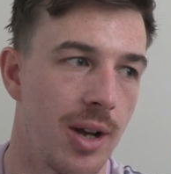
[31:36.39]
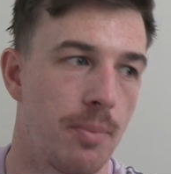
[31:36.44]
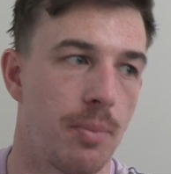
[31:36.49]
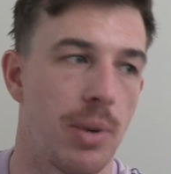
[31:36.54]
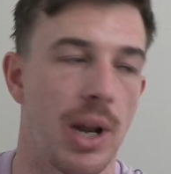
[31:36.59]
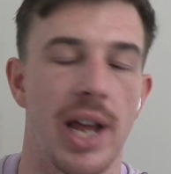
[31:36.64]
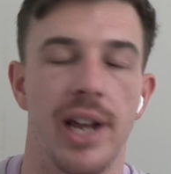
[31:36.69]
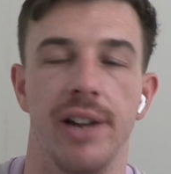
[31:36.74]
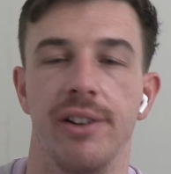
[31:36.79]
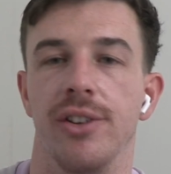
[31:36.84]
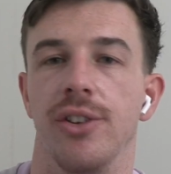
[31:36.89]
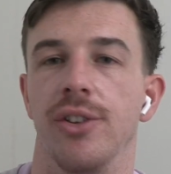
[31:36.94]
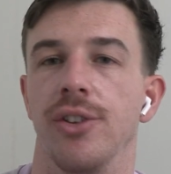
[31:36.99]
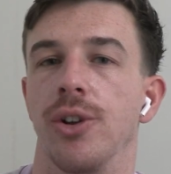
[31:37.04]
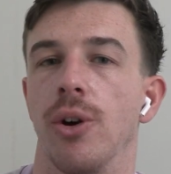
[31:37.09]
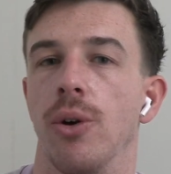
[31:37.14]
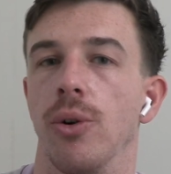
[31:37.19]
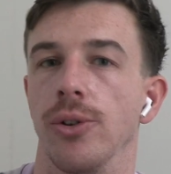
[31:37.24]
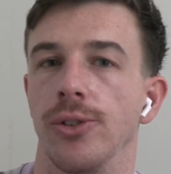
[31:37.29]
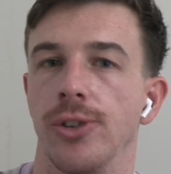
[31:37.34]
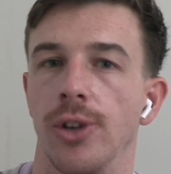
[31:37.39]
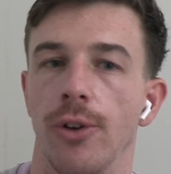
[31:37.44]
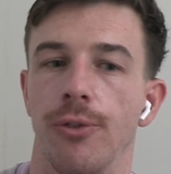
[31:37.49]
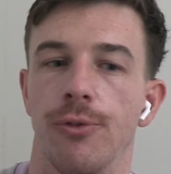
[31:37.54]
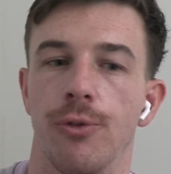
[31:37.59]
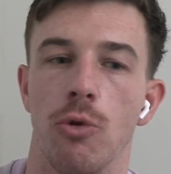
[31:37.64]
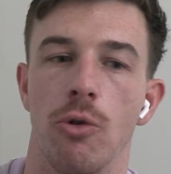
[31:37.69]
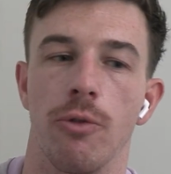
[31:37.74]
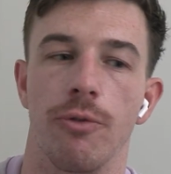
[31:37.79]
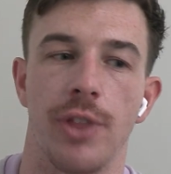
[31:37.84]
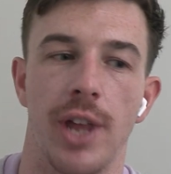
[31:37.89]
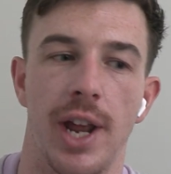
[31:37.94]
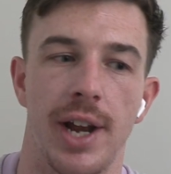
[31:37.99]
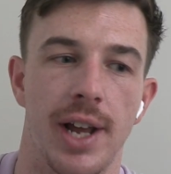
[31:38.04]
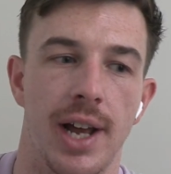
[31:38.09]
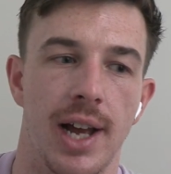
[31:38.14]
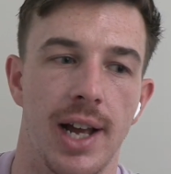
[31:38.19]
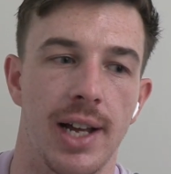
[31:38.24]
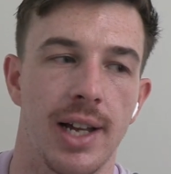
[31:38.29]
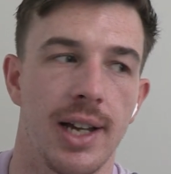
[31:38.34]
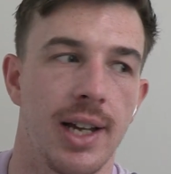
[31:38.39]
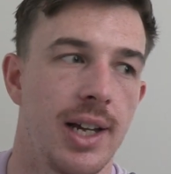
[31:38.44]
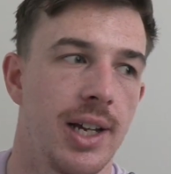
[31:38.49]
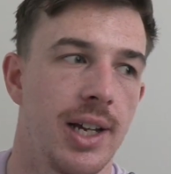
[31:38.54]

players and so on and so forth that are,